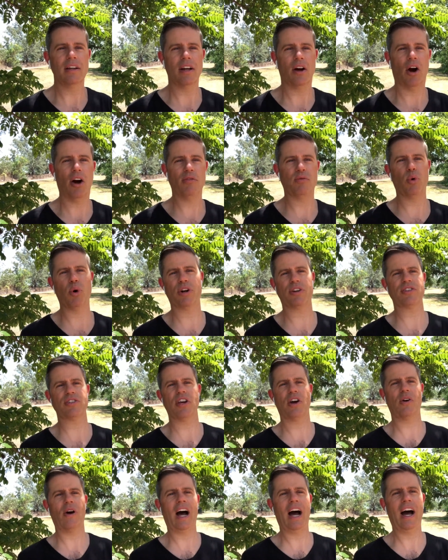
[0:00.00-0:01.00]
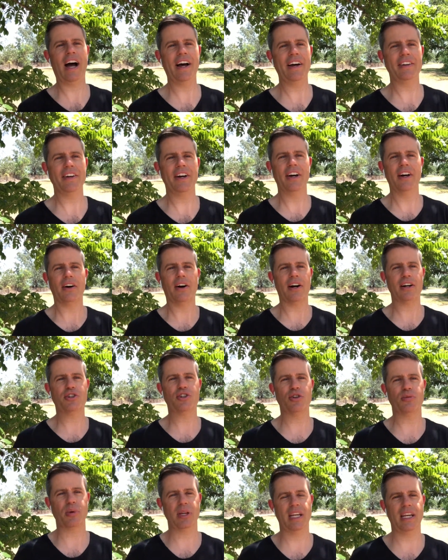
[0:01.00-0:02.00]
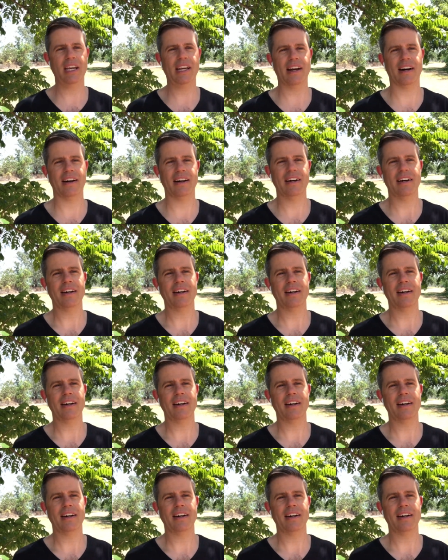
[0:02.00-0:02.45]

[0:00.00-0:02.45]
I've worked so hard, I should be here.